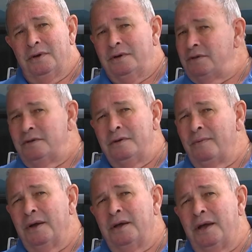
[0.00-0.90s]
I said, you
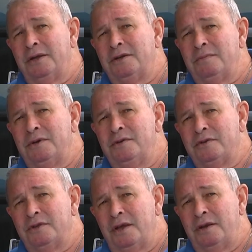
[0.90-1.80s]
won't catch him. He's
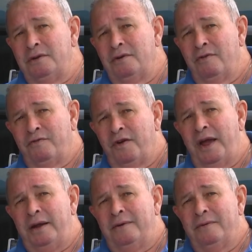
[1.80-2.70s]
thin, you're
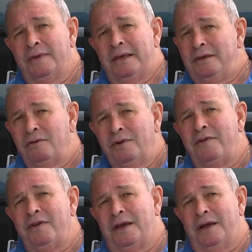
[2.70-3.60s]
fat. You'll
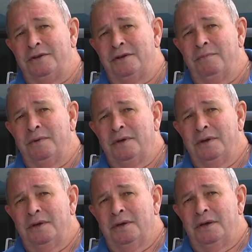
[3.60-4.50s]
never catch him.
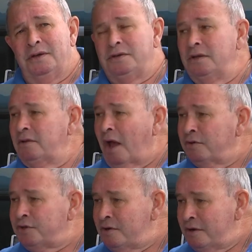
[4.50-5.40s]
He said, they'll
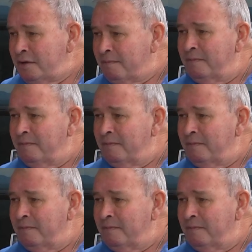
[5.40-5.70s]
shoot him.